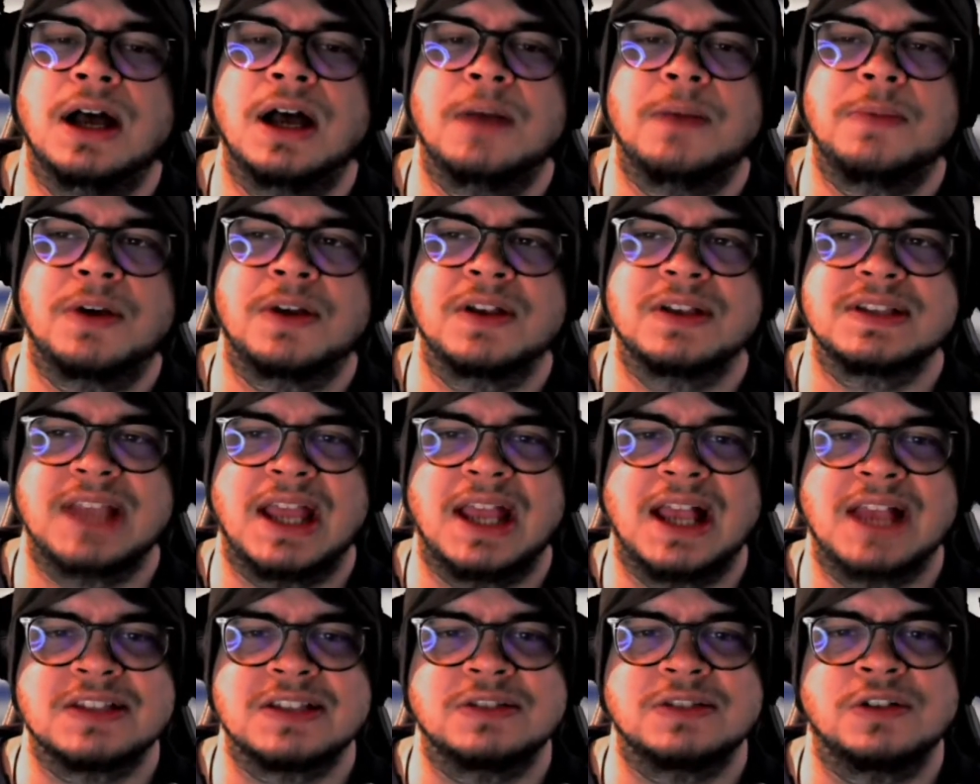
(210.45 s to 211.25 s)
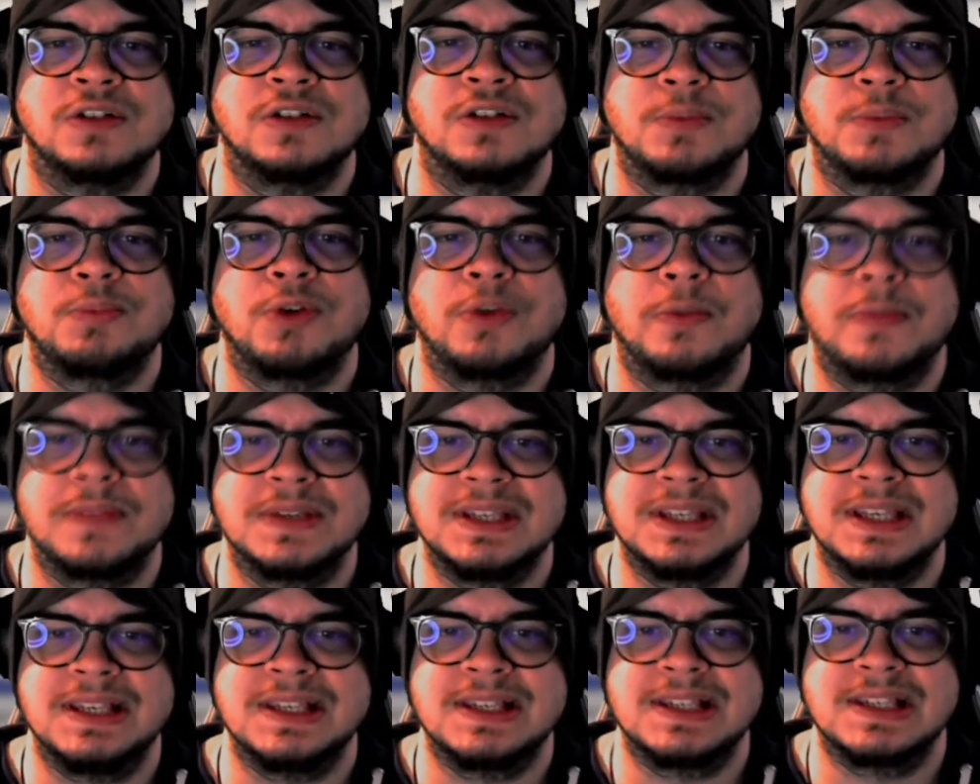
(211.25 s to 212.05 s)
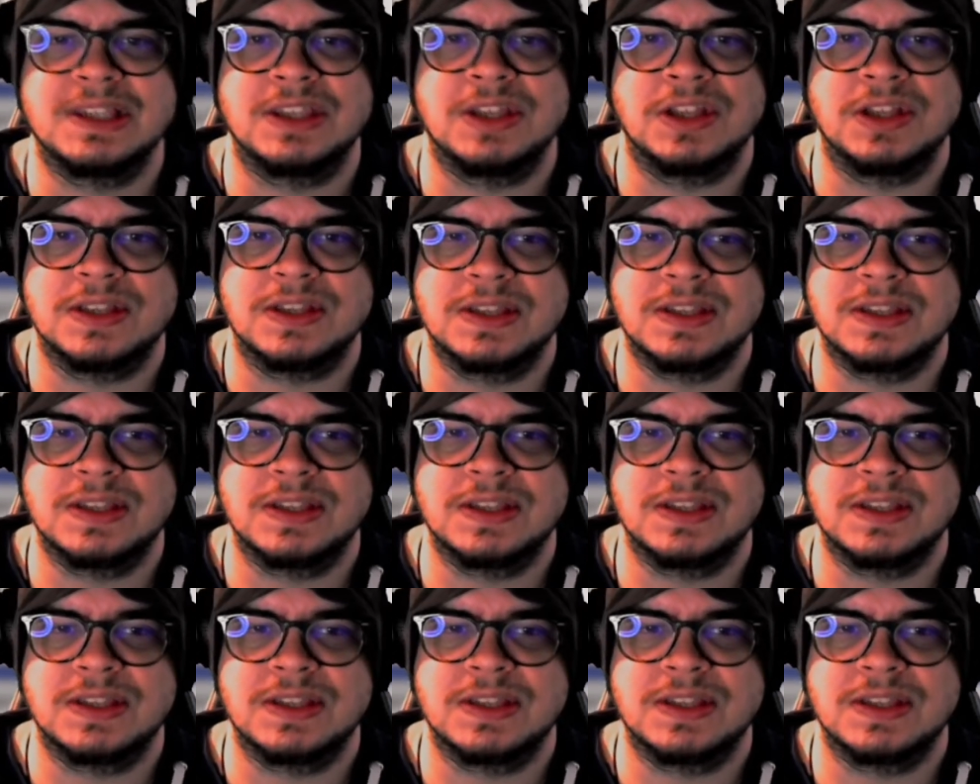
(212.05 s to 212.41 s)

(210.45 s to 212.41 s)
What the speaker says: because it has a lot of the properties that